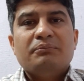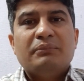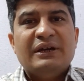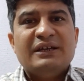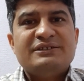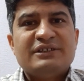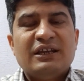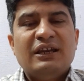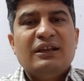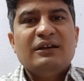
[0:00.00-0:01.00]

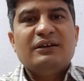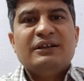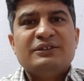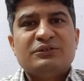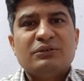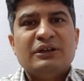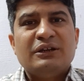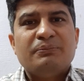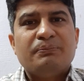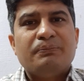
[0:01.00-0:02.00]
basal
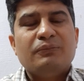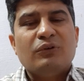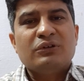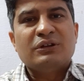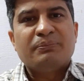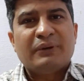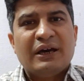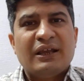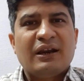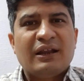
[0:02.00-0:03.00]
insulin on the
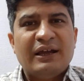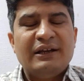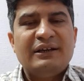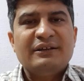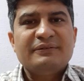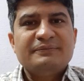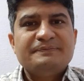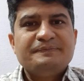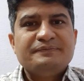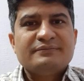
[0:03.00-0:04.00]
prior night,
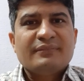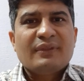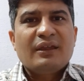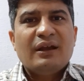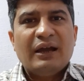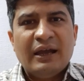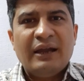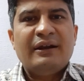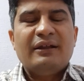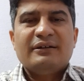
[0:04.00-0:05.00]

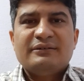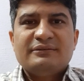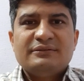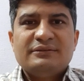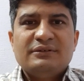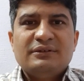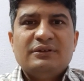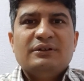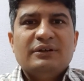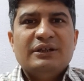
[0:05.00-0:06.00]
and
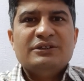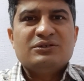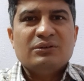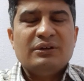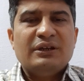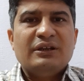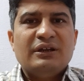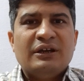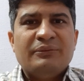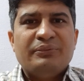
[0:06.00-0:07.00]
insulin
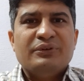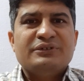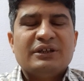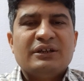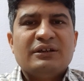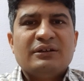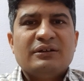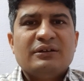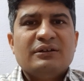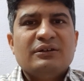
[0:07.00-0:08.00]
infusion
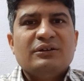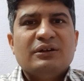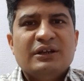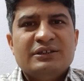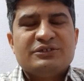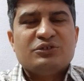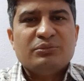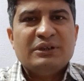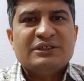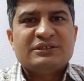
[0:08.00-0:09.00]
is to
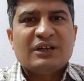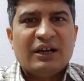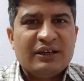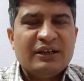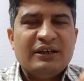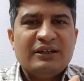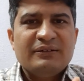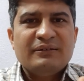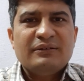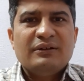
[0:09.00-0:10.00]
be started
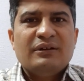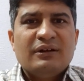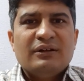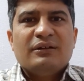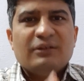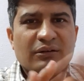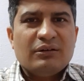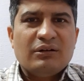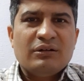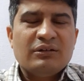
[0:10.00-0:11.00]

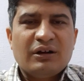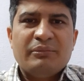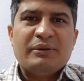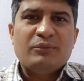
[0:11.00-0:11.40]
on the coming